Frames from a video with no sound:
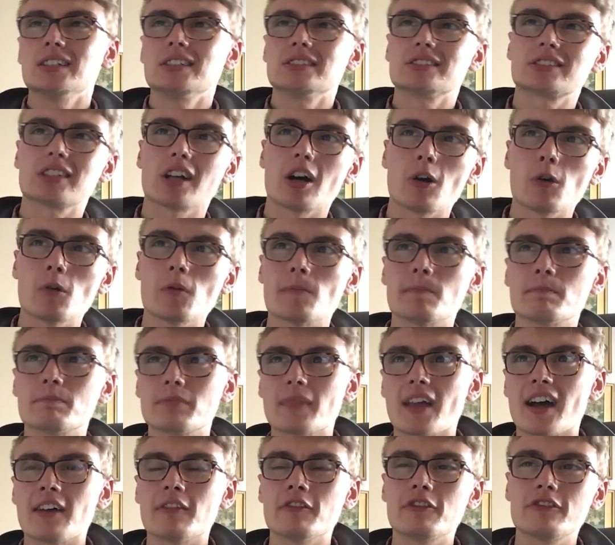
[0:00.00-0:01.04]
So
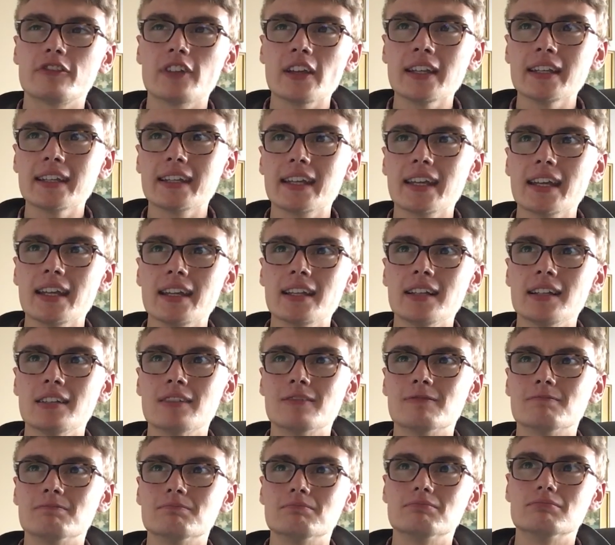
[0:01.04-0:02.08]
I'm
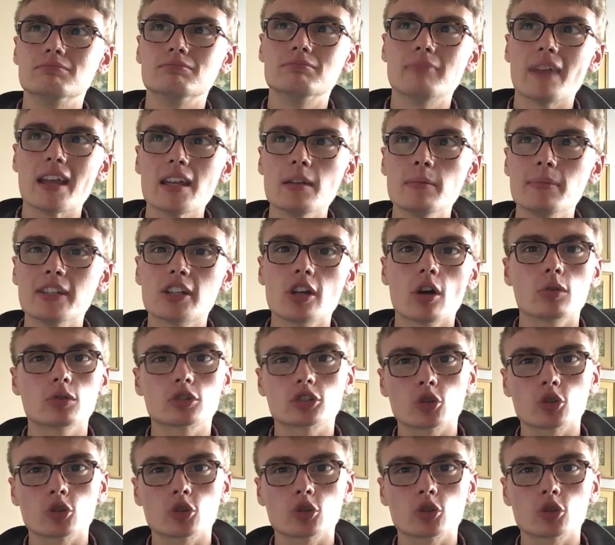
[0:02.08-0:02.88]
thinking maybe go